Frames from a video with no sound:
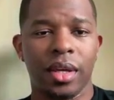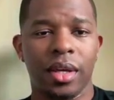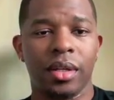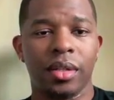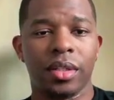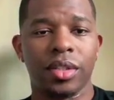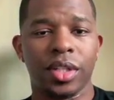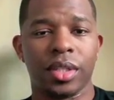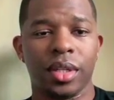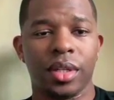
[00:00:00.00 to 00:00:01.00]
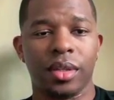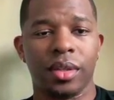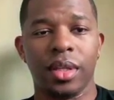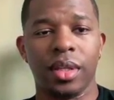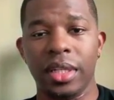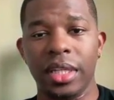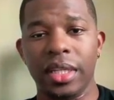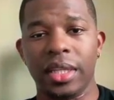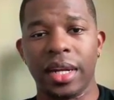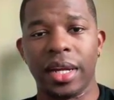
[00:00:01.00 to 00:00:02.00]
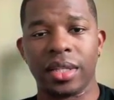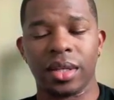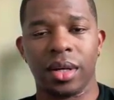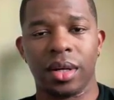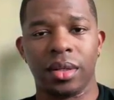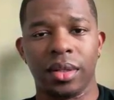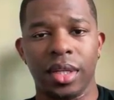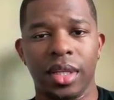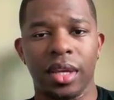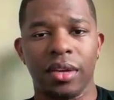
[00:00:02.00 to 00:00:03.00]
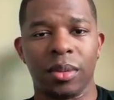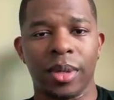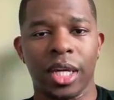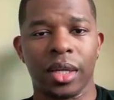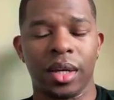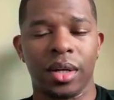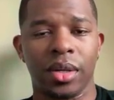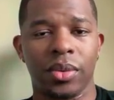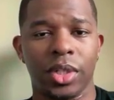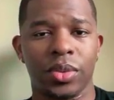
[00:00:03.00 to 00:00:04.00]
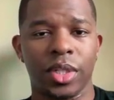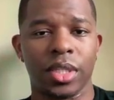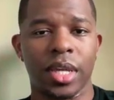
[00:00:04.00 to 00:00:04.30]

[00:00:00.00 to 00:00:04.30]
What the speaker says: and just the need that I saw in the giving back area, which